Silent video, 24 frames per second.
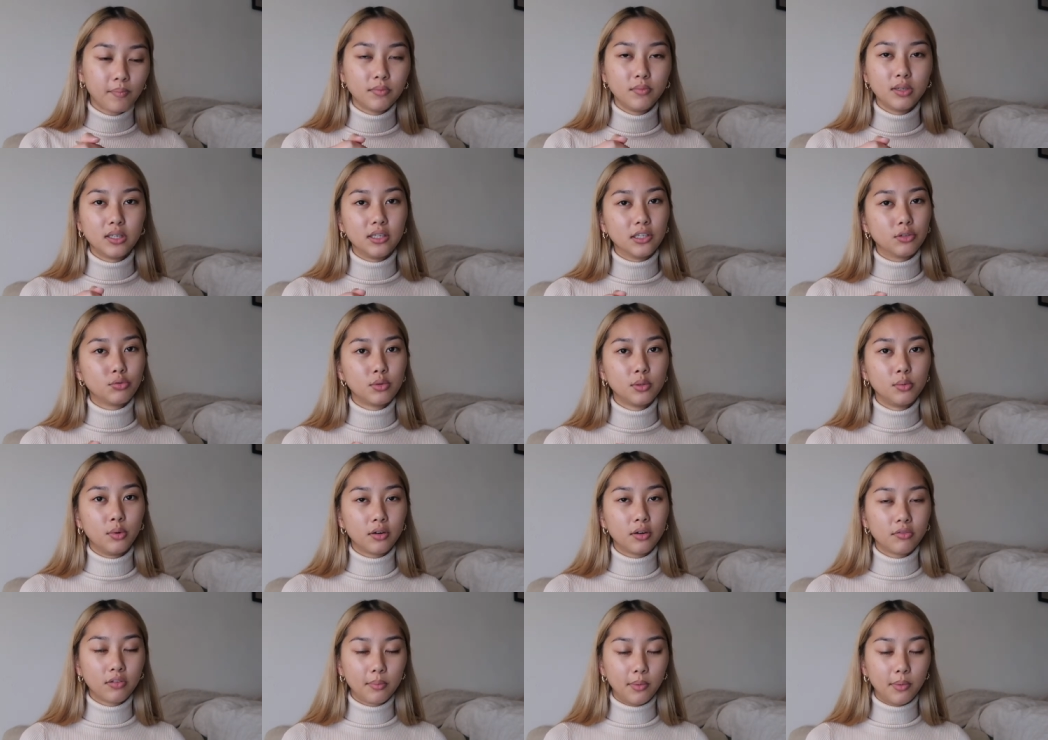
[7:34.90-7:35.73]
because we
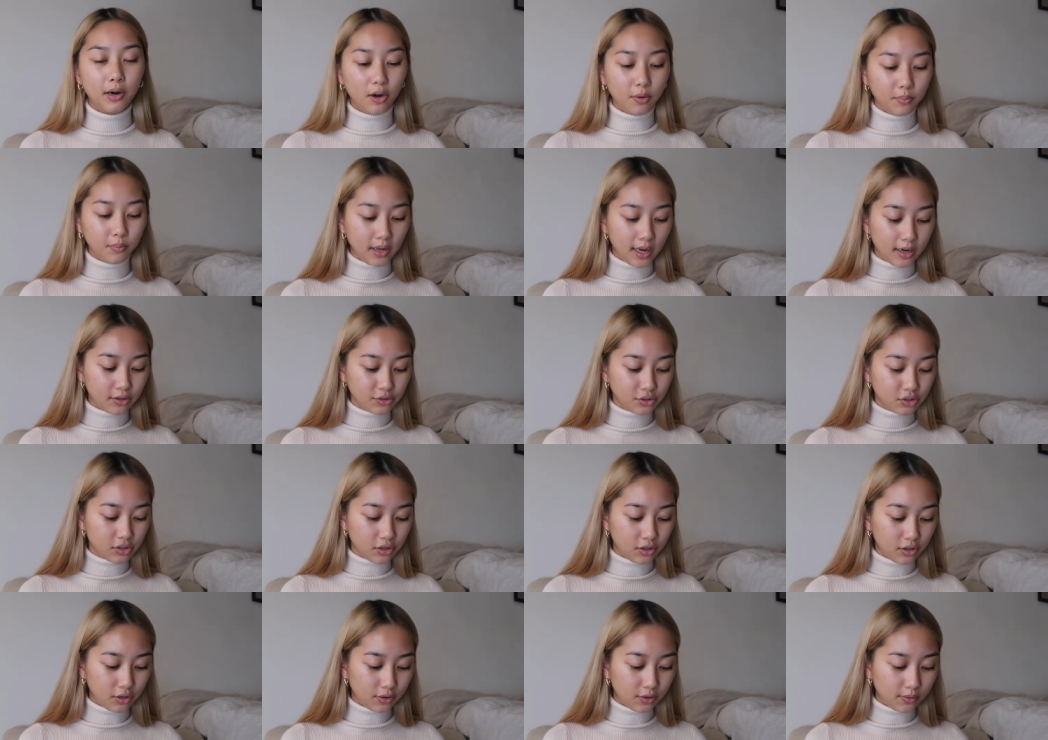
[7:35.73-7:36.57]
work from home now,
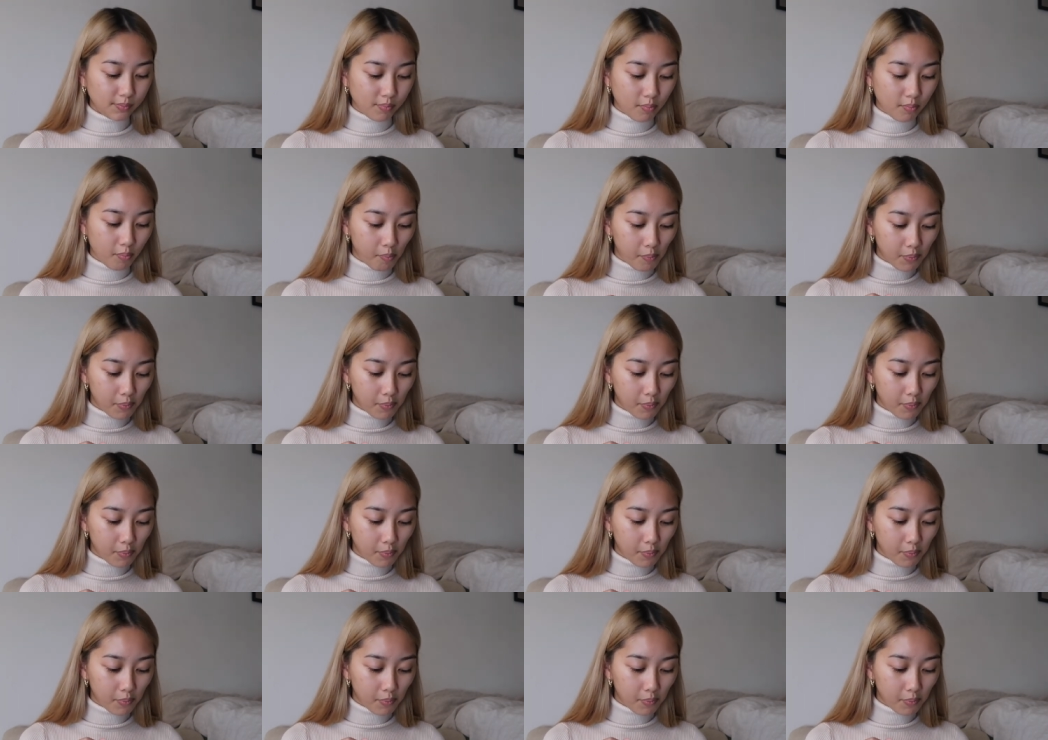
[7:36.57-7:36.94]
so